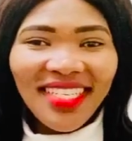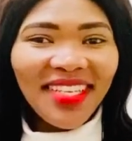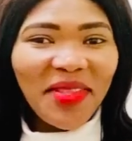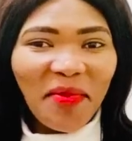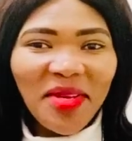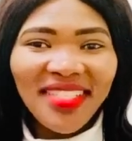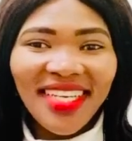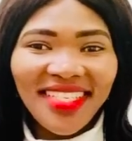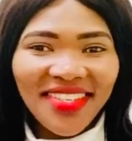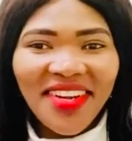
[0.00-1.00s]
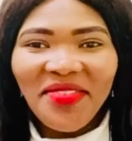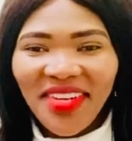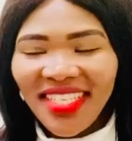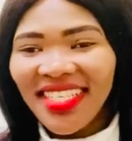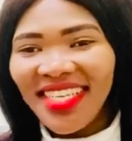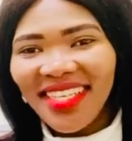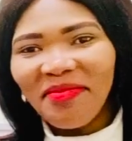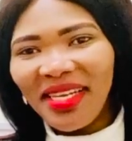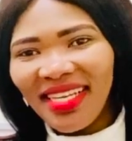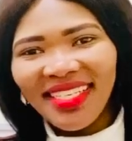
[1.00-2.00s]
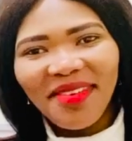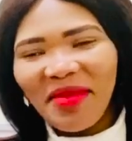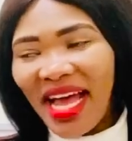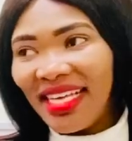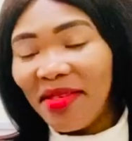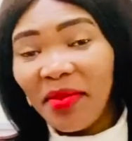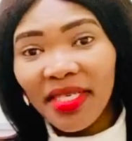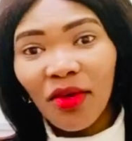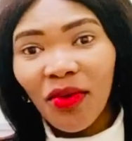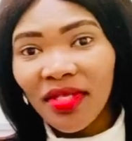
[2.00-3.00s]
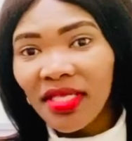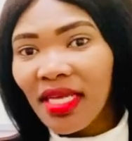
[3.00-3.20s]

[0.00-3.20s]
the person that is graduating here is actually my husband, because